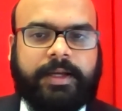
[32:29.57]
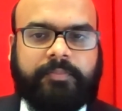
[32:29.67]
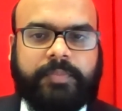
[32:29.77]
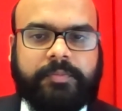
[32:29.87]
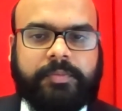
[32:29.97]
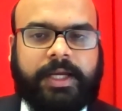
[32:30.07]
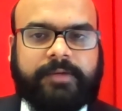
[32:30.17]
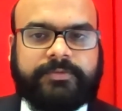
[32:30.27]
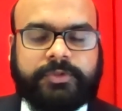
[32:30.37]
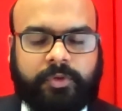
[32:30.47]
And people
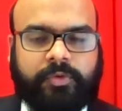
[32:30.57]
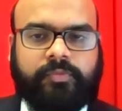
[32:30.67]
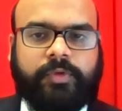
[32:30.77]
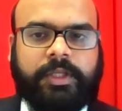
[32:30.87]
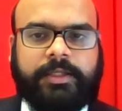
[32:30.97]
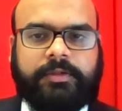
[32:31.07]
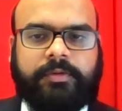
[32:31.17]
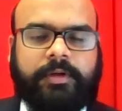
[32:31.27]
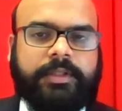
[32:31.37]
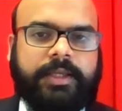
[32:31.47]
have shown willing
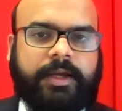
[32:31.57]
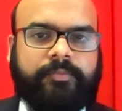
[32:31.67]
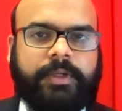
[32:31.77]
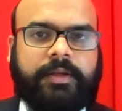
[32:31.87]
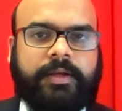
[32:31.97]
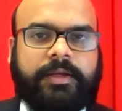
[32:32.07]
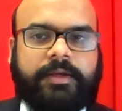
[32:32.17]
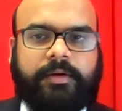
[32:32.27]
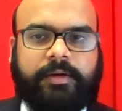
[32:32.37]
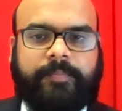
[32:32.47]
to,
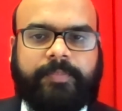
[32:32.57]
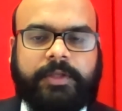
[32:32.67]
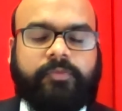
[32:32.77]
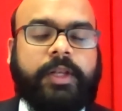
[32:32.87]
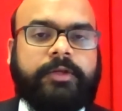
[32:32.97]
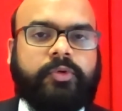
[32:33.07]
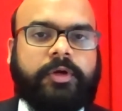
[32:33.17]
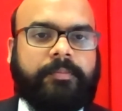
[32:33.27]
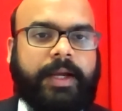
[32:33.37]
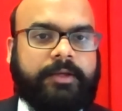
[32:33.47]
they're willing to
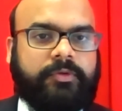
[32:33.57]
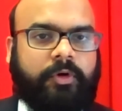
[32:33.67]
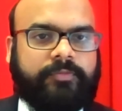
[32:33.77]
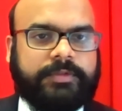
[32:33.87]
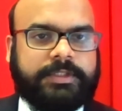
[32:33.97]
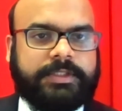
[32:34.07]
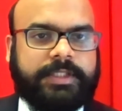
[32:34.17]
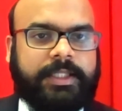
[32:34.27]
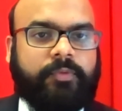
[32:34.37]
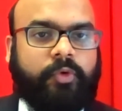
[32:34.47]
come back to offices
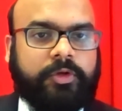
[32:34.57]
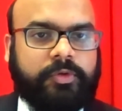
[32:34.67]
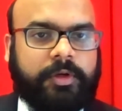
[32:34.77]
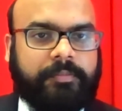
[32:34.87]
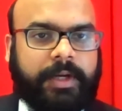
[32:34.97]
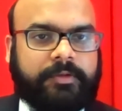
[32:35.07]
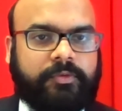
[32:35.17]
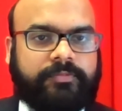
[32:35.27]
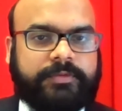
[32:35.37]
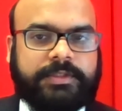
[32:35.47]
and they want to come back
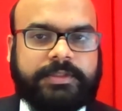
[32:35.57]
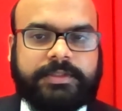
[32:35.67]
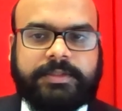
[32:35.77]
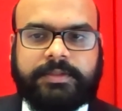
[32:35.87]
to offices.